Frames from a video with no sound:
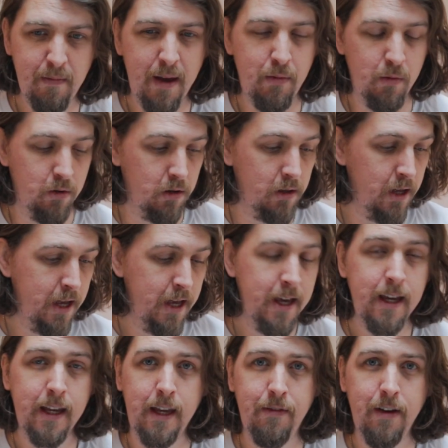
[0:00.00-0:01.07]
Maybe we'll
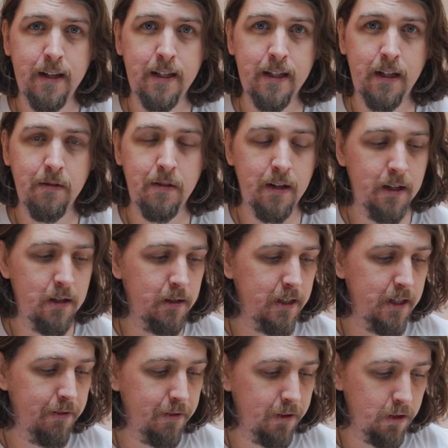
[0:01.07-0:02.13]
give ourselves a little
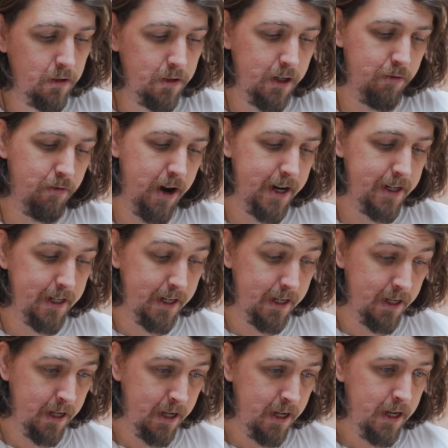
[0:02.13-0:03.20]
difficulty
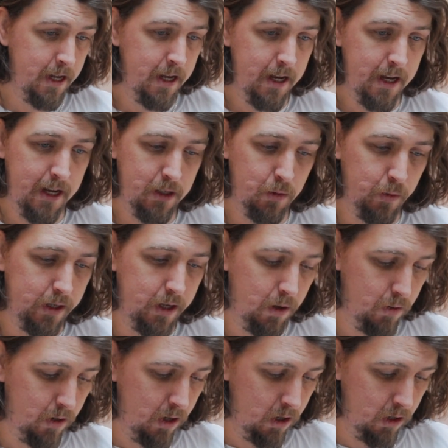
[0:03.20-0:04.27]
rating as we
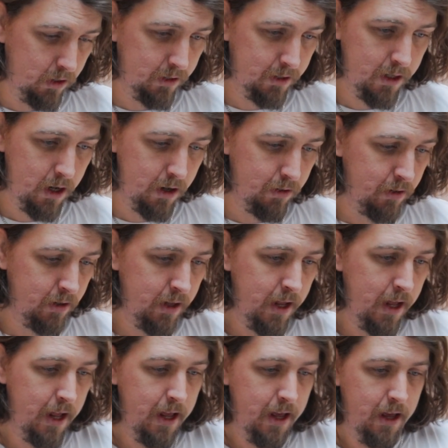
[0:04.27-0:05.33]
go along. So,
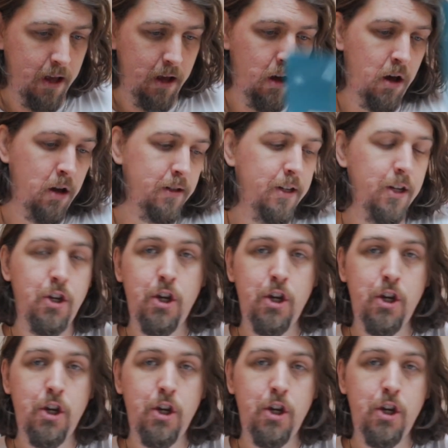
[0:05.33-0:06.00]
on to